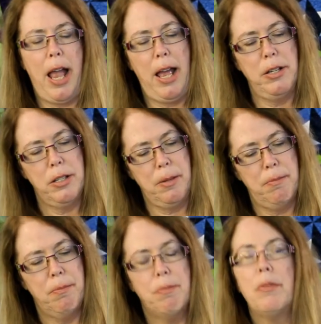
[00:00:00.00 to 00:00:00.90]
and
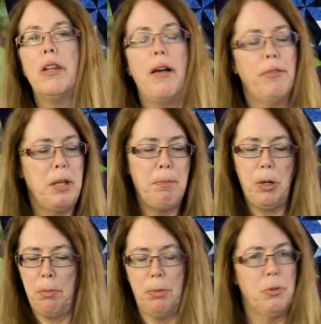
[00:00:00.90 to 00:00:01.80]
some lovely
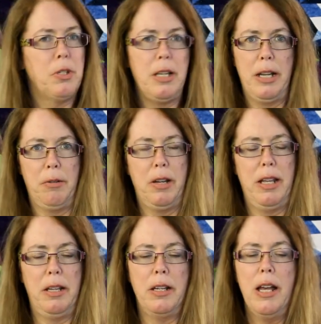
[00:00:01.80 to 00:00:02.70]
purples in
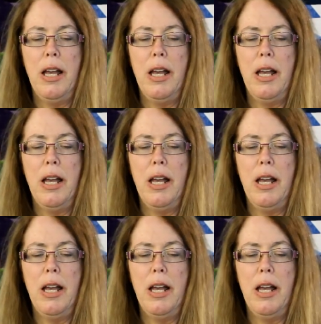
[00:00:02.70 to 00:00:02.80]
it.